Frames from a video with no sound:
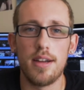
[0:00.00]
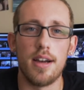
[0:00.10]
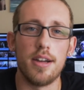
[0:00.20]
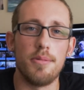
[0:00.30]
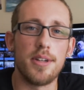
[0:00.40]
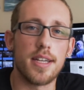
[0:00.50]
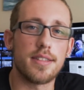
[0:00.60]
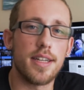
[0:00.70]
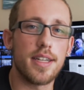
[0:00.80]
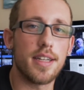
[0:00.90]
I hope you guys
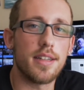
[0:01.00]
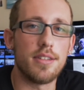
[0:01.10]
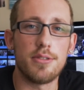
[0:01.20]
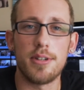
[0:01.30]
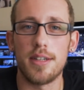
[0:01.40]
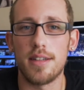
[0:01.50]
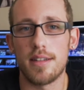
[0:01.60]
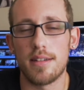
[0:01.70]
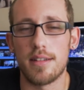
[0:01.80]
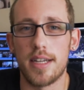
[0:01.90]
like it, enjoy it,
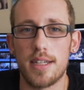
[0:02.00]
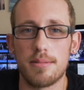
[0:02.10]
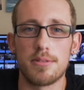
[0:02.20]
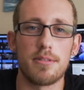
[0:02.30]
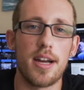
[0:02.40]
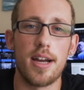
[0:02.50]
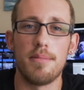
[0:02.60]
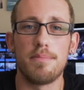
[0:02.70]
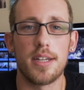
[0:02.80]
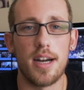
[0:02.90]
like,
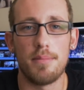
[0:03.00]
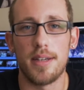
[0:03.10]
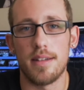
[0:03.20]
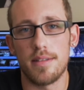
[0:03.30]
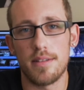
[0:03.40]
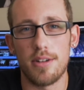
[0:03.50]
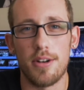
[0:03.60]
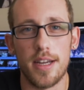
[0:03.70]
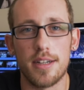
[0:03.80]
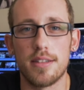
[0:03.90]
subscribe, comment,
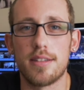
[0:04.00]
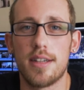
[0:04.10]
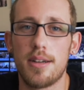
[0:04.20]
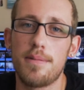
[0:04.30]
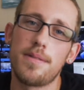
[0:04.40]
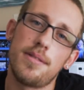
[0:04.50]
all that good stuff.